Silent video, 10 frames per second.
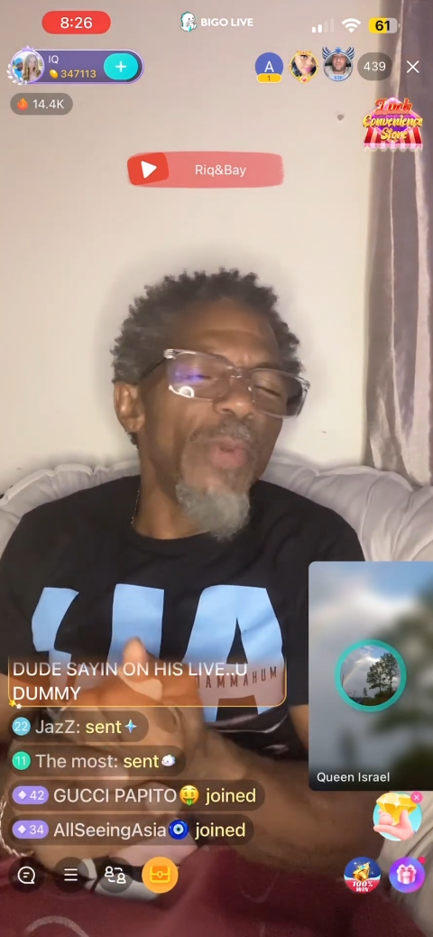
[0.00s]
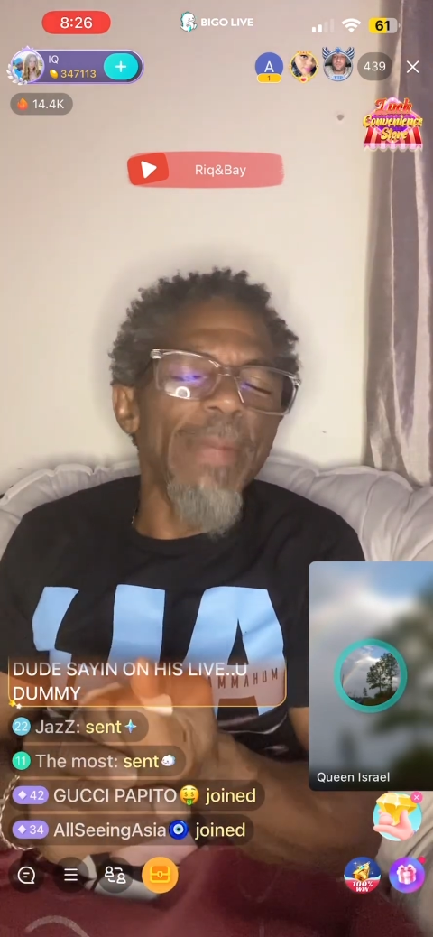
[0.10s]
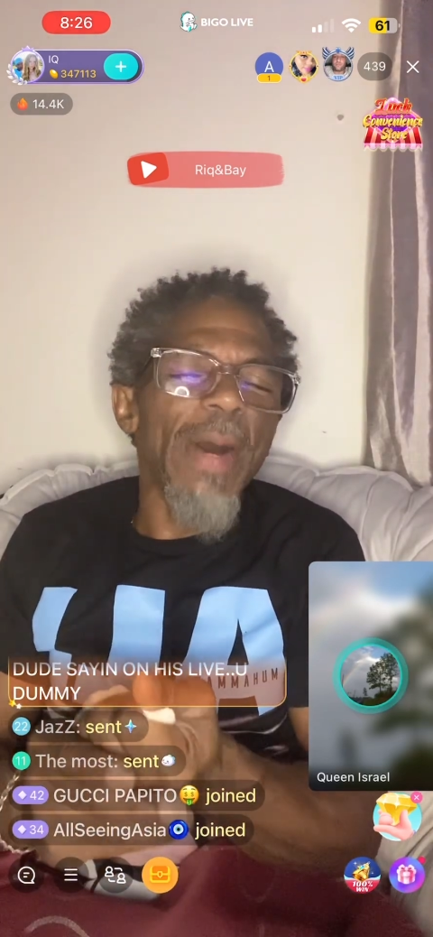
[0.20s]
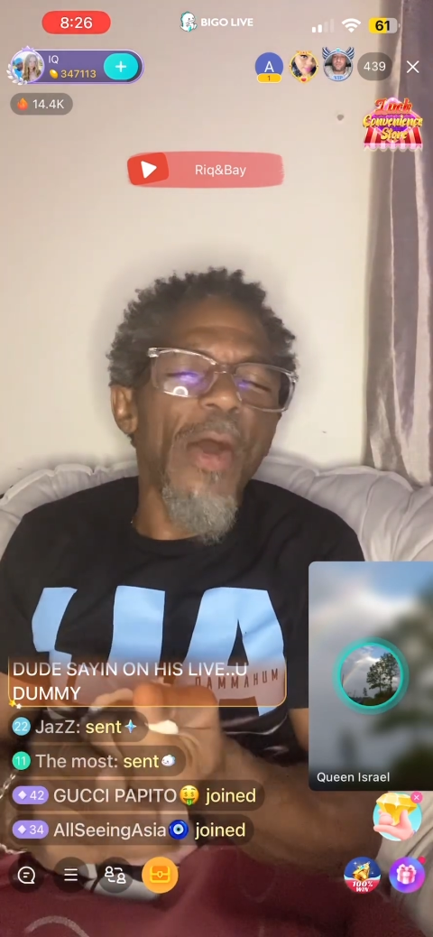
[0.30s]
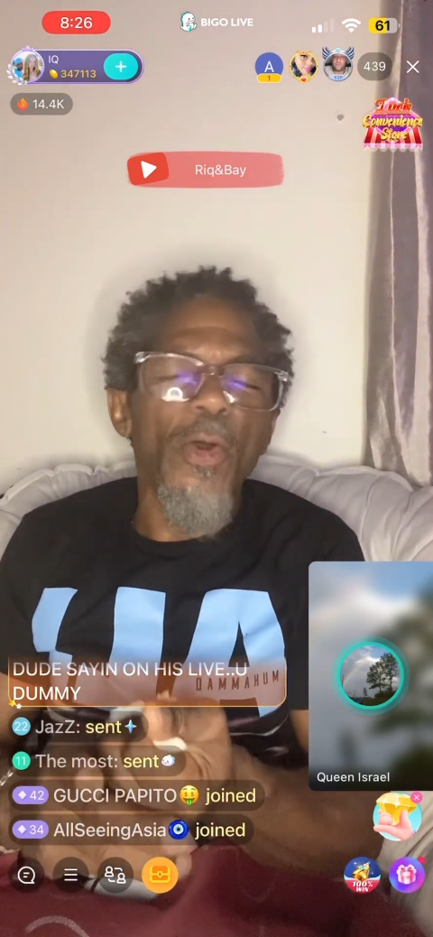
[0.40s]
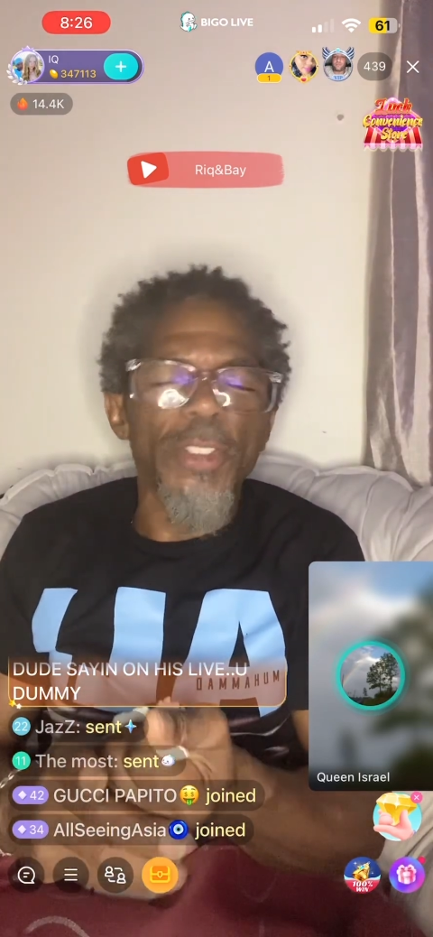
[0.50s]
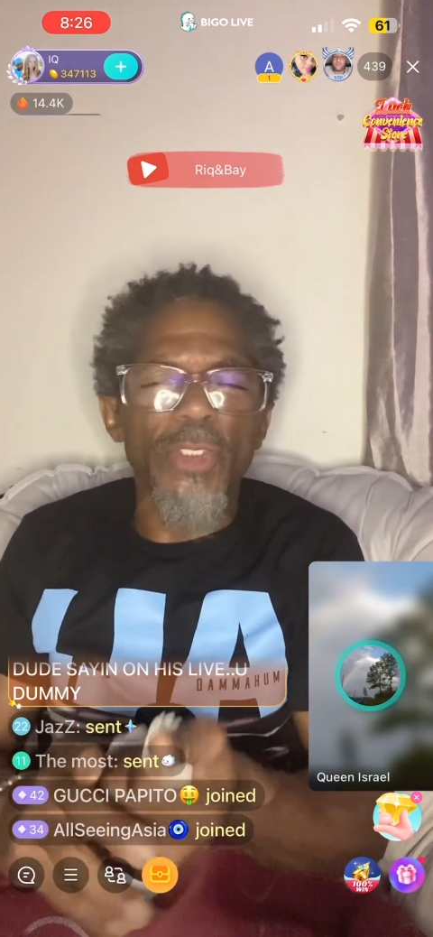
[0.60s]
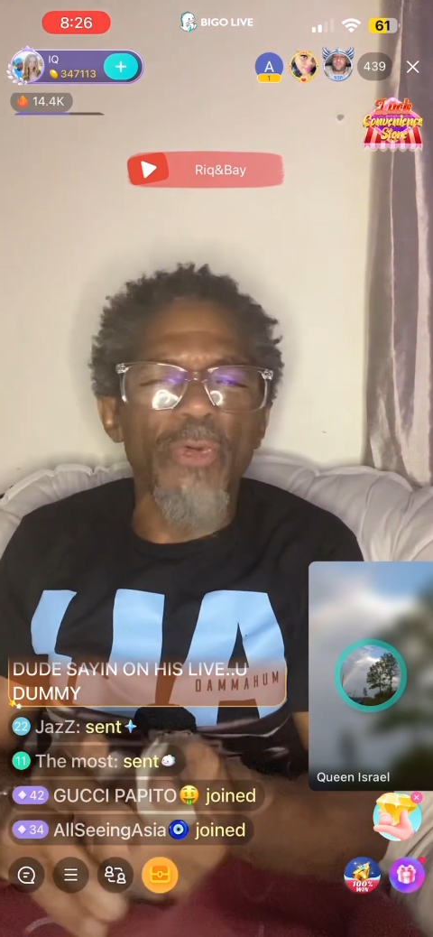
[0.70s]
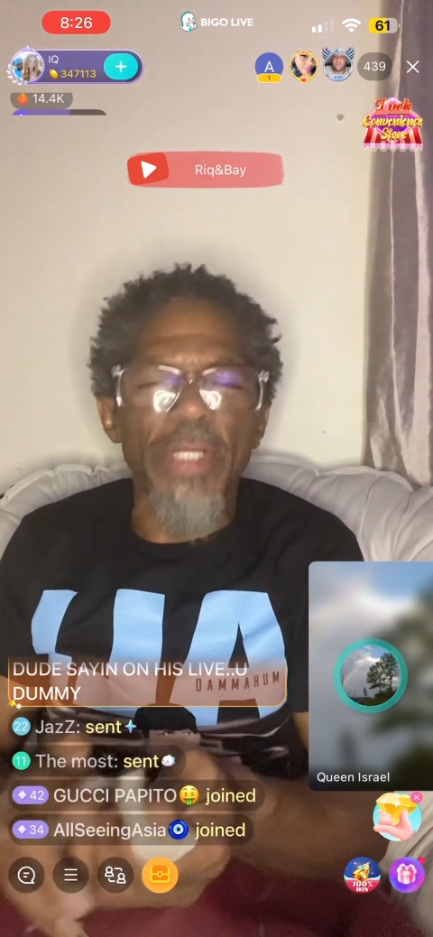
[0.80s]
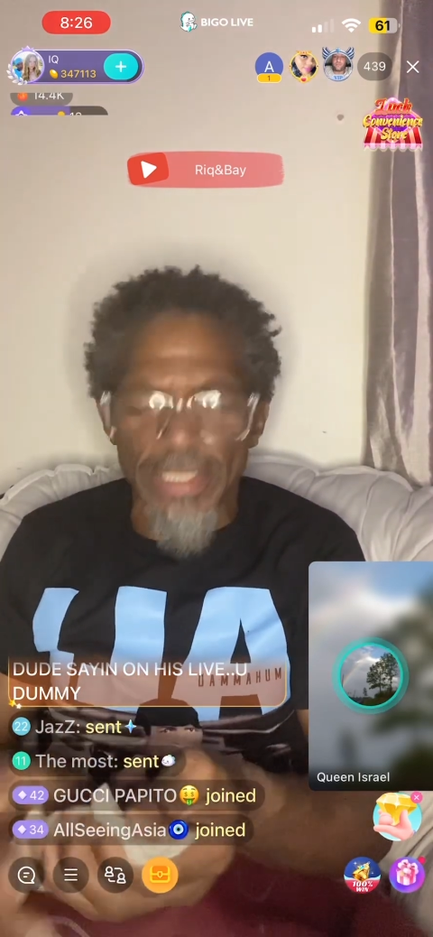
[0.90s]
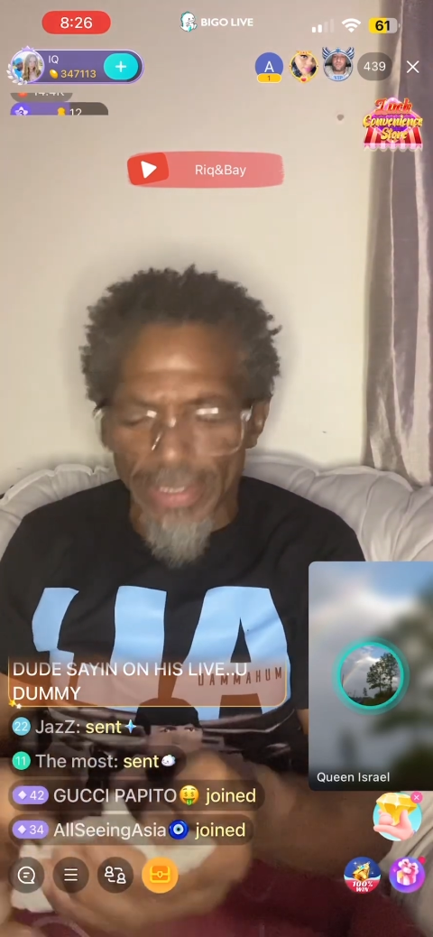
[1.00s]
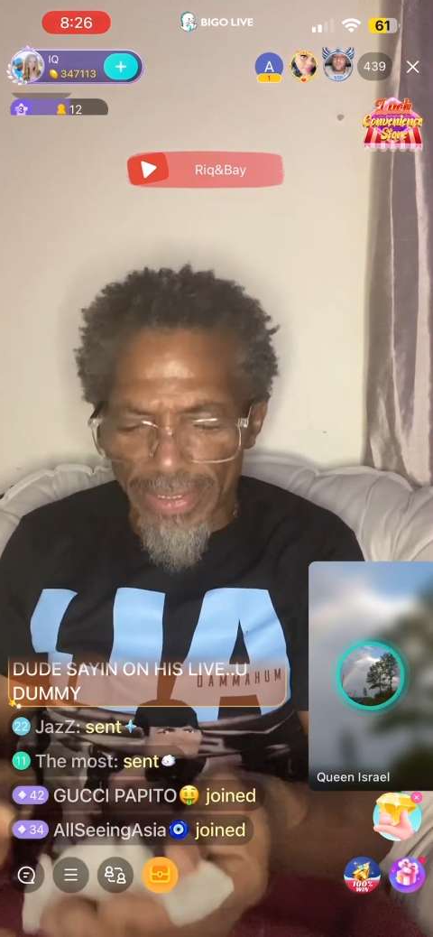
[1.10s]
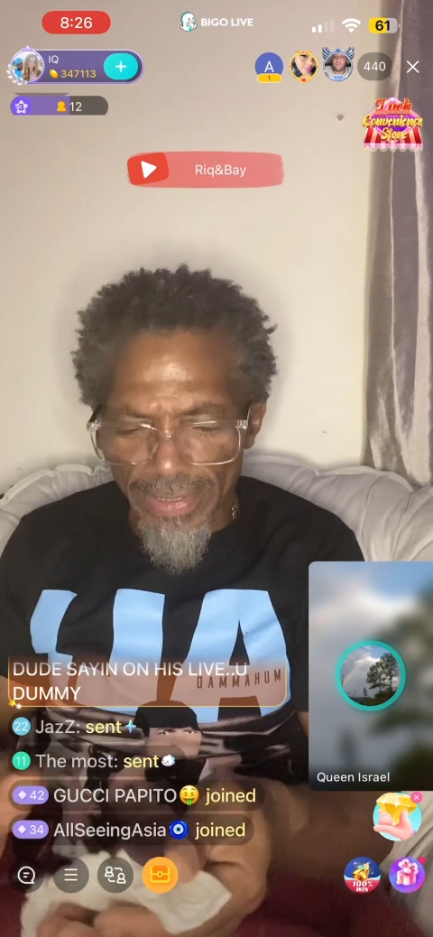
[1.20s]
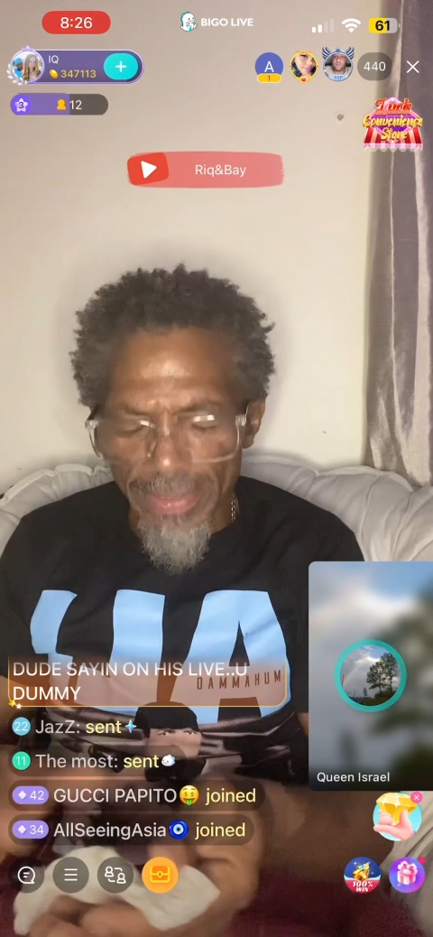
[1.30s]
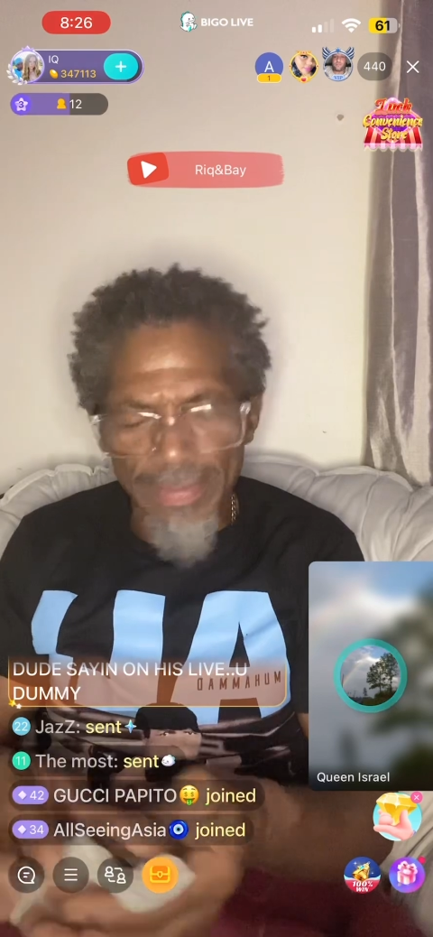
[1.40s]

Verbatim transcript: one of my hardest critics.